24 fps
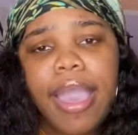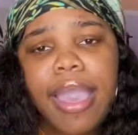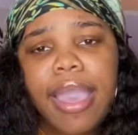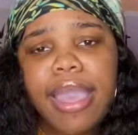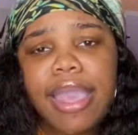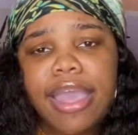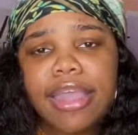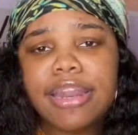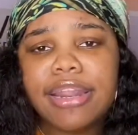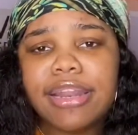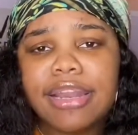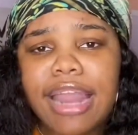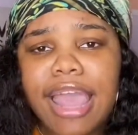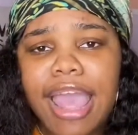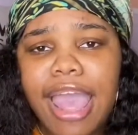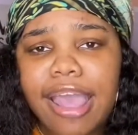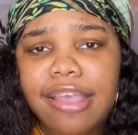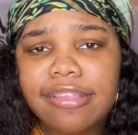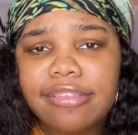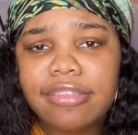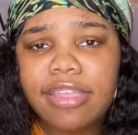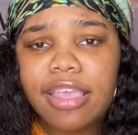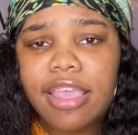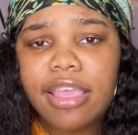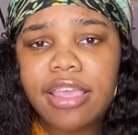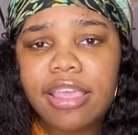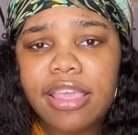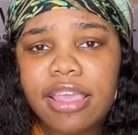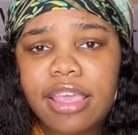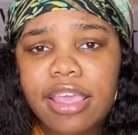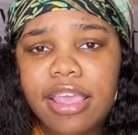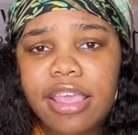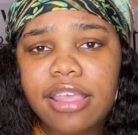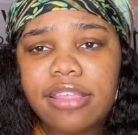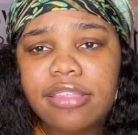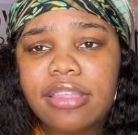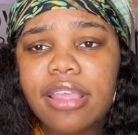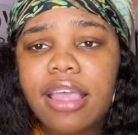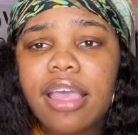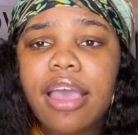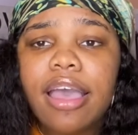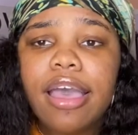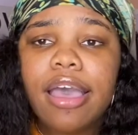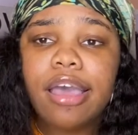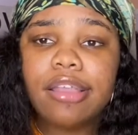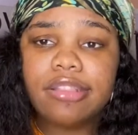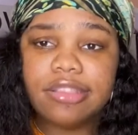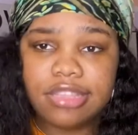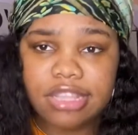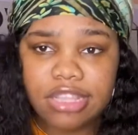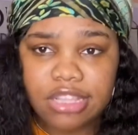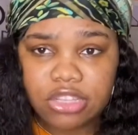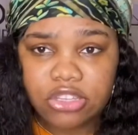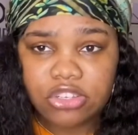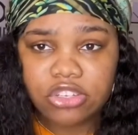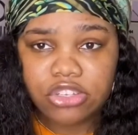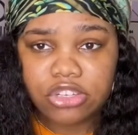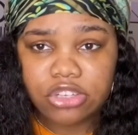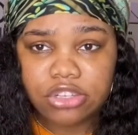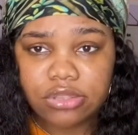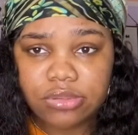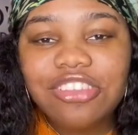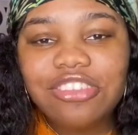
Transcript: And the last thing is attention.